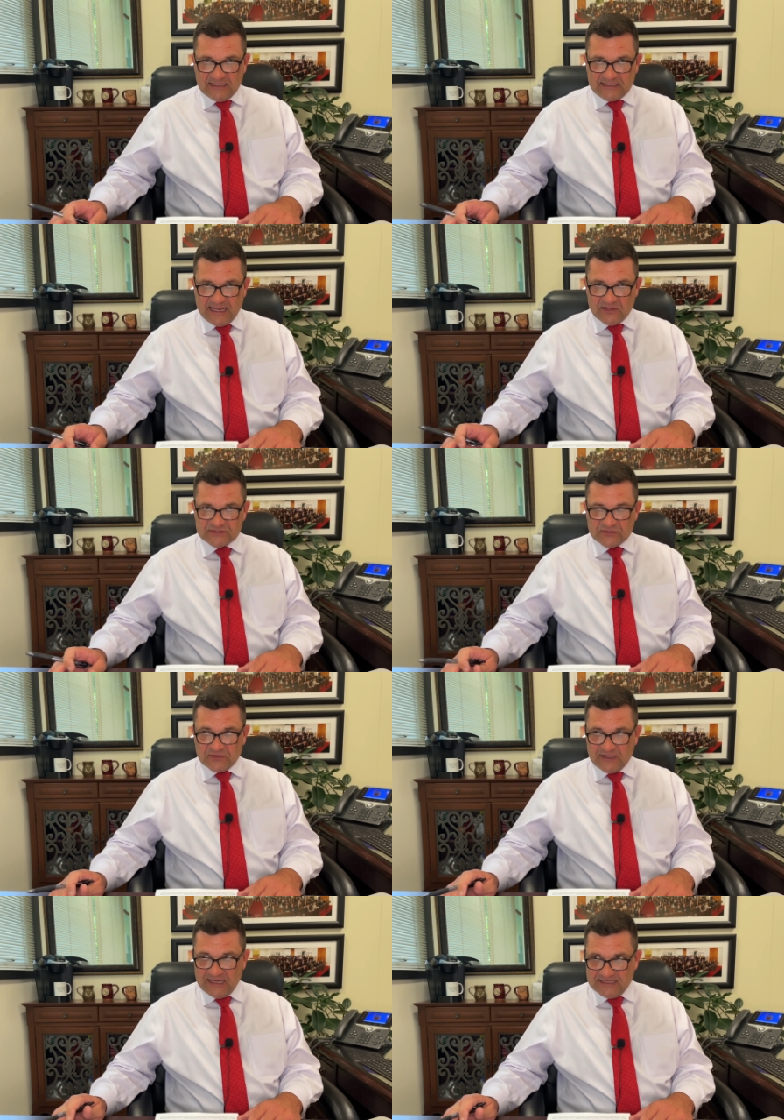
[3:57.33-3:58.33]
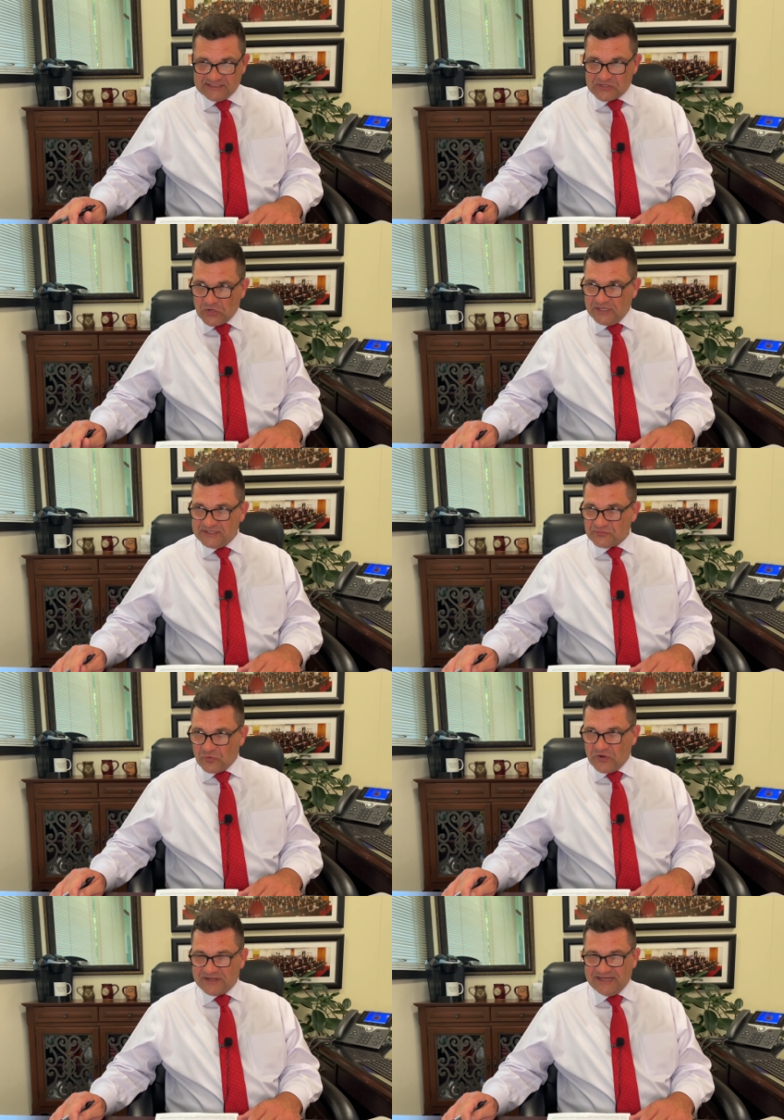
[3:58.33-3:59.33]
counselor, and he started his
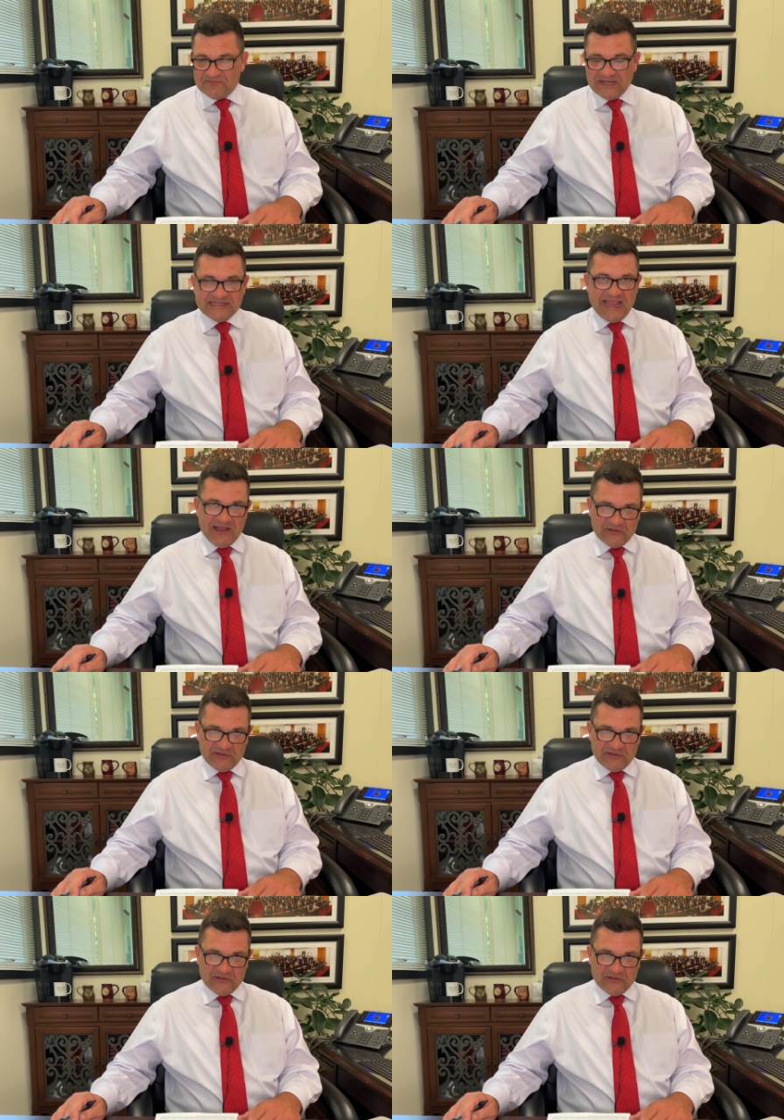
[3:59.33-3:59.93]
work in McDowell